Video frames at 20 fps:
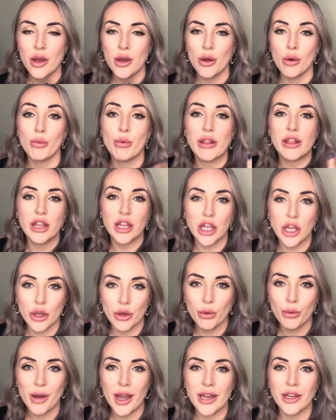with
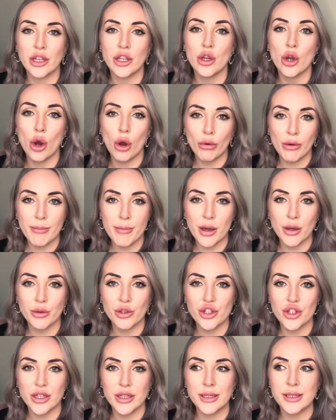you and your
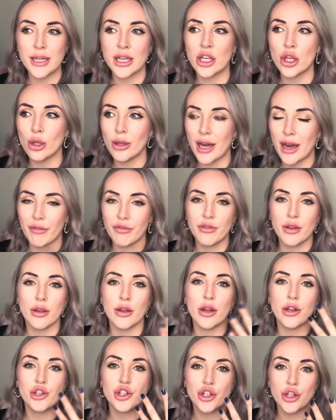emotions, and you'll have
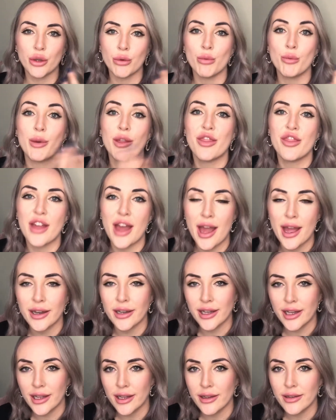to attune with their
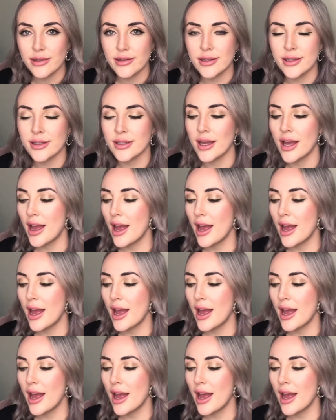needs.